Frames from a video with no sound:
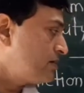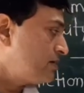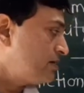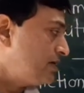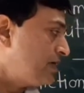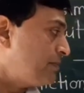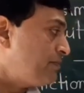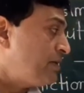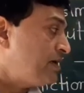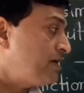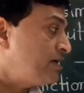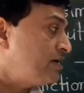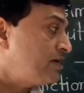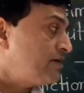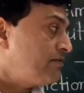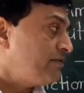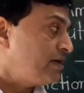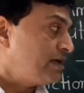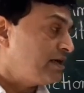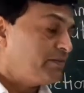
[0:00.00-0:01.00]
Dependent
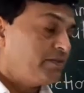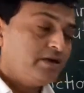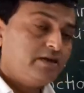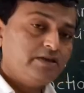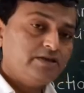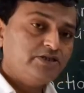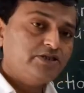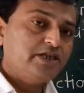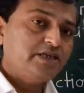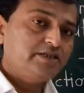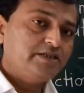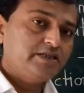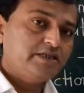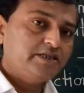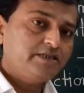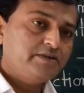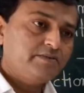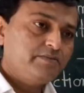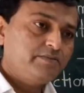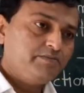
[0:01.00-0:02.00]
variable
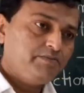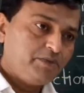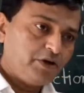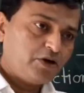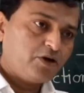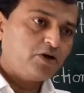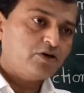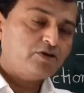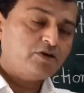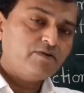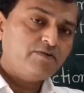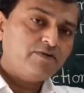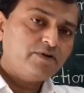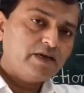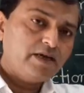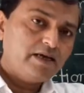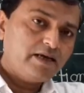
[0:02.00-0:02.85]
changes because of